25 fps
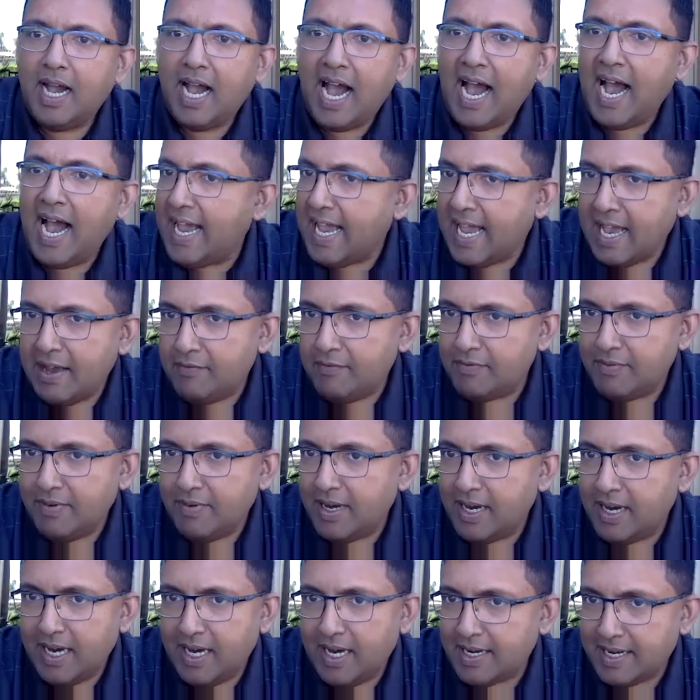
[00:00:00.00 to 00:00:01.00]
I have
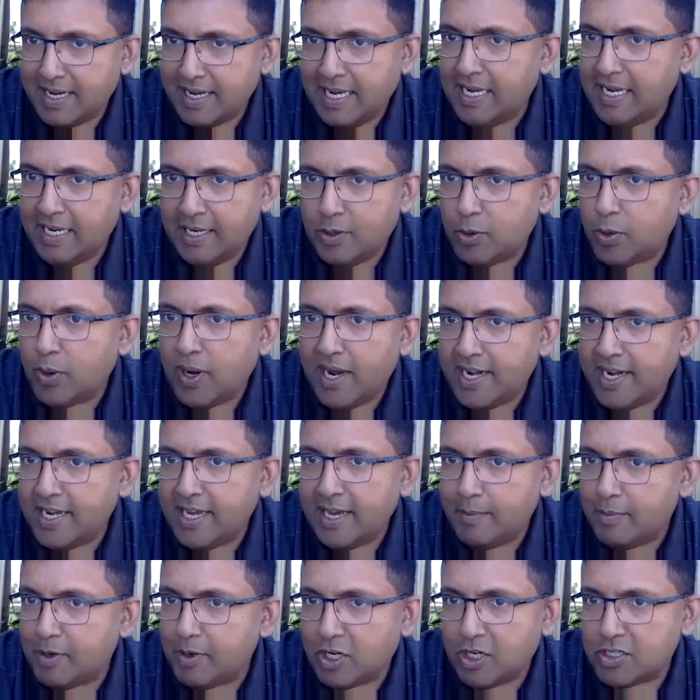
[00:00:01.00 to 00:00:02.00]
really no
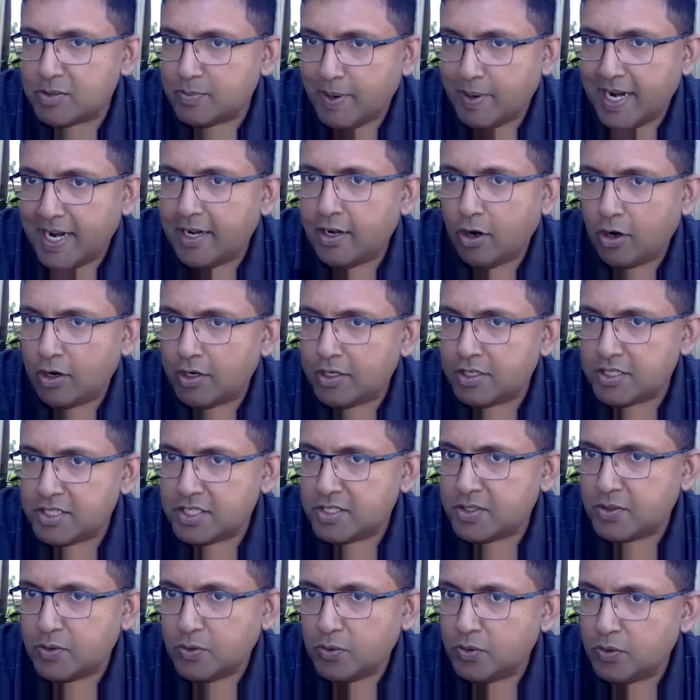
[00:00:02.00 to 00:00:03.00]
idea because my daughter's
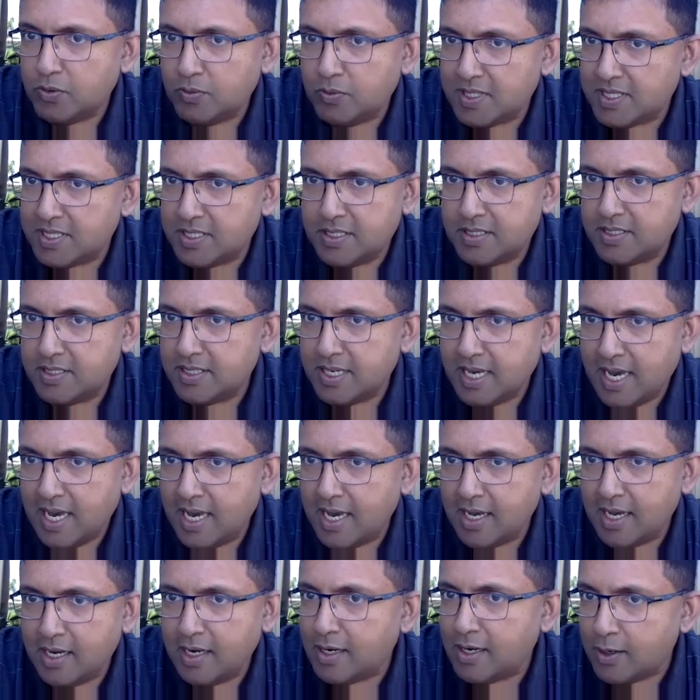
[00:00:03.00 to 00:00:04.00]
school was
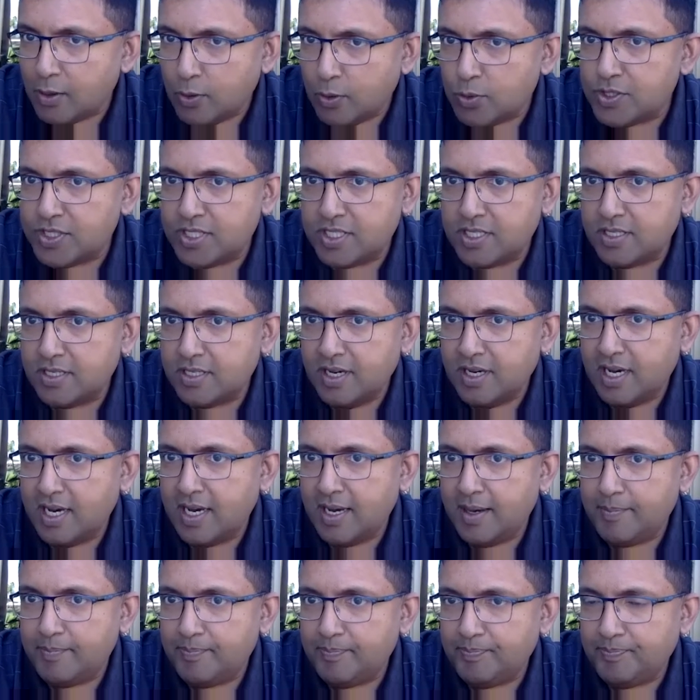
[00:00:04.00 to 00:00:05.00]
closed
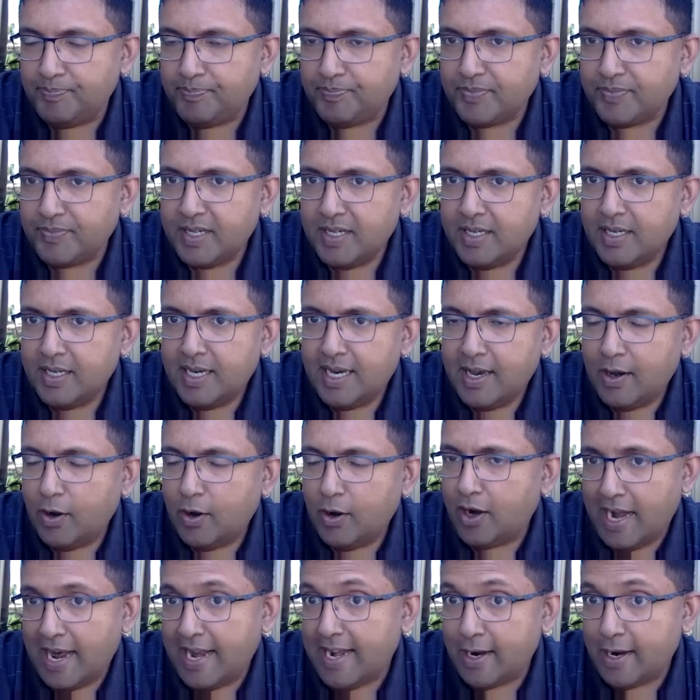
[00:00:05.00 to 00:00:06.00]

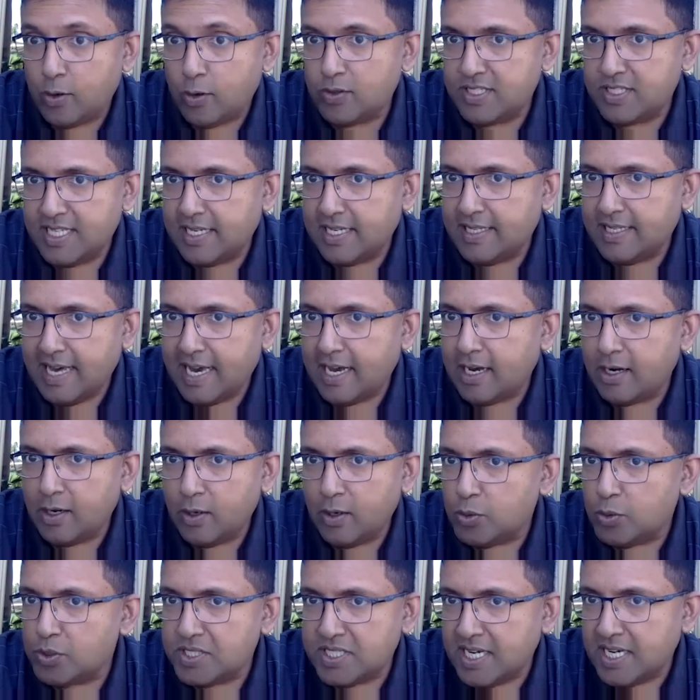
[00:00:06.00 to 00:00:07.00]
or announced that they're
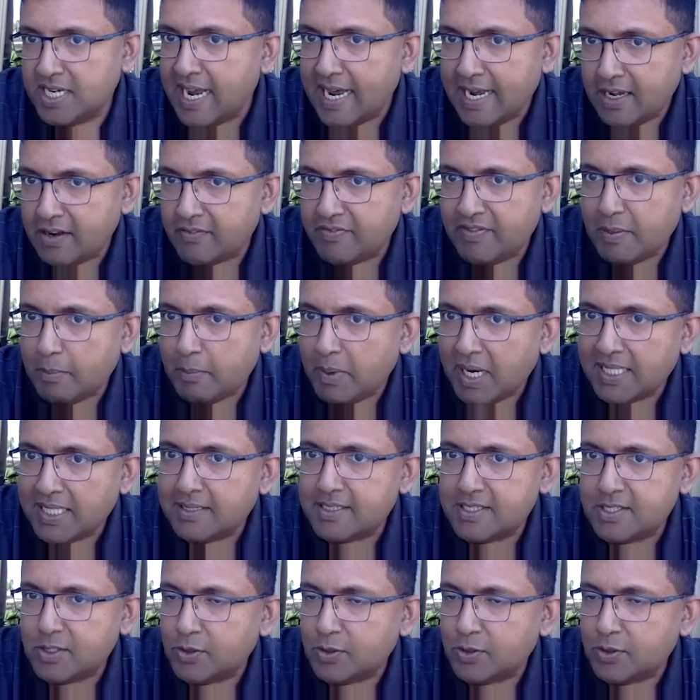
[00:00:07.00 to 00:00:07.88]
closed till end of the month.